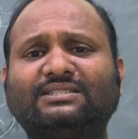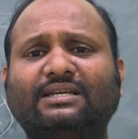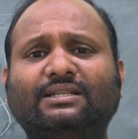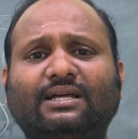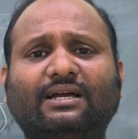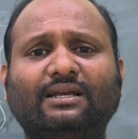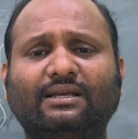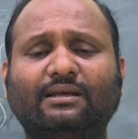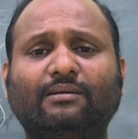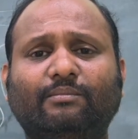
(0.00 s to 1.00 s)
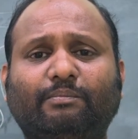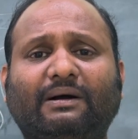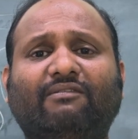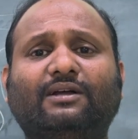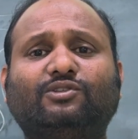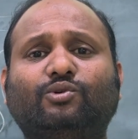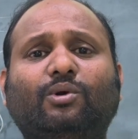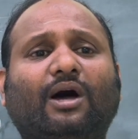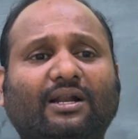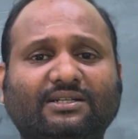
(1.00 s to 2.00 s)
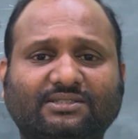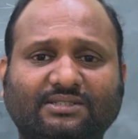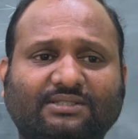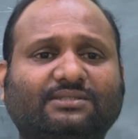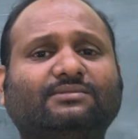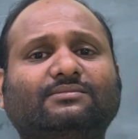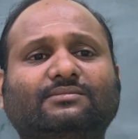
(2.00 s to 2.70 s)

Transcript: send the power through long distance.